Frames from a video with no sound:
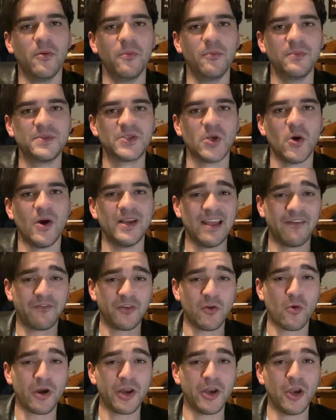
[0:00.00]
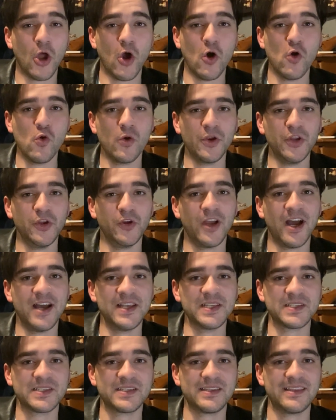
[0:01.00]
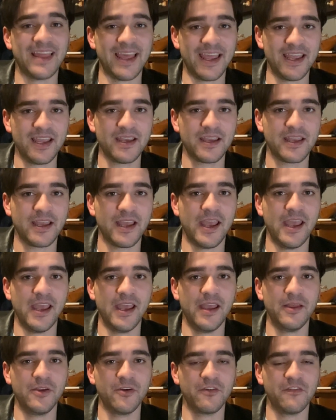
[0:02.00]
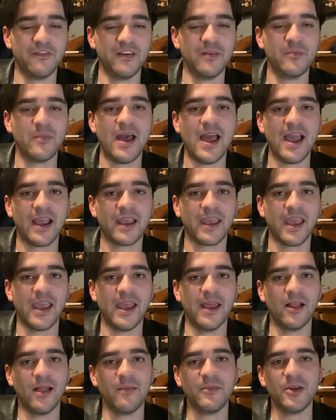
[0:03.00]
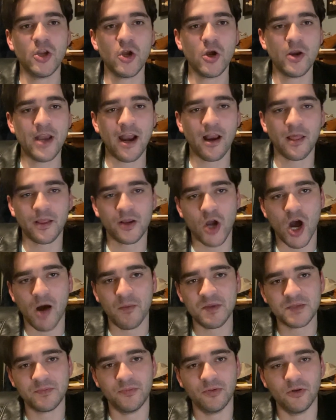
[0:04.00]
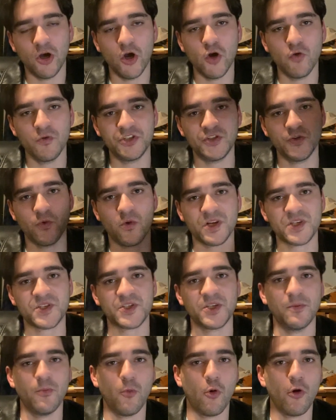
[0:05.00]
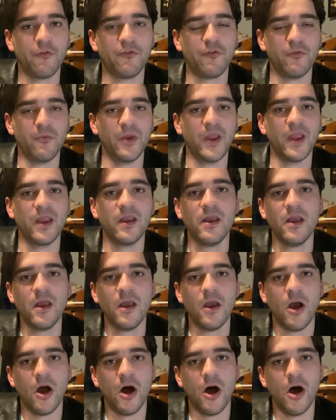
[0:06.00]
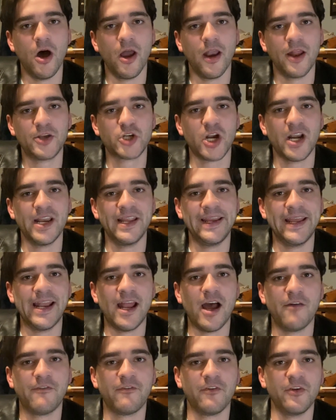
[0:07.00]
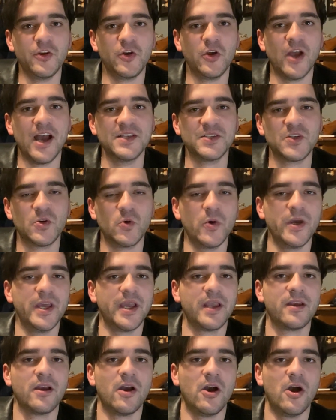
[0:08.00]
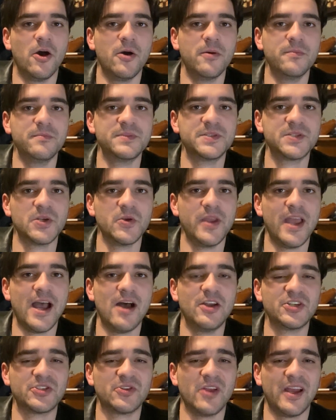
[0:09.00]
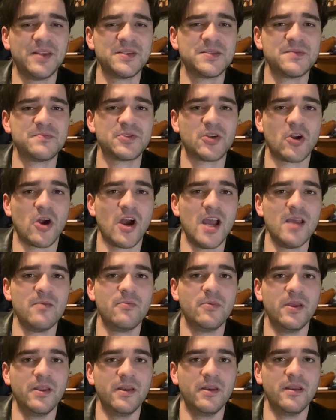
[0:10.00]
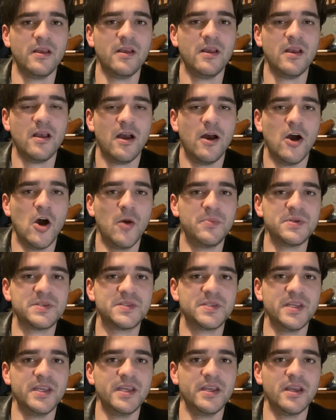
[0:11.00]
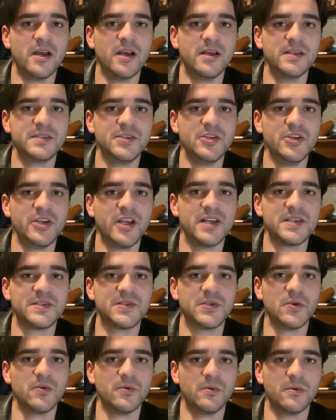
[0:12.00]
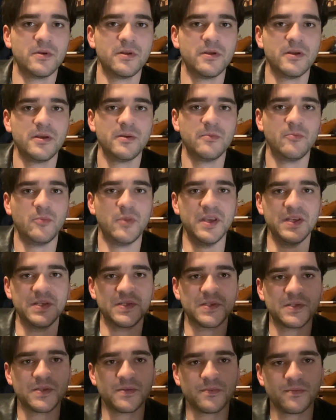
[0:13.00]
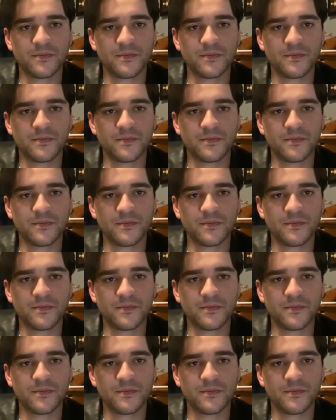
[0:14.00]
So I definitely want to know what you guys think and your feedback, and let me know down in the comments below what you want to see more from me, and I'll try to get out for you guys quick. So yeah, just like and subscribe, and hope to see you guys soon. Peace.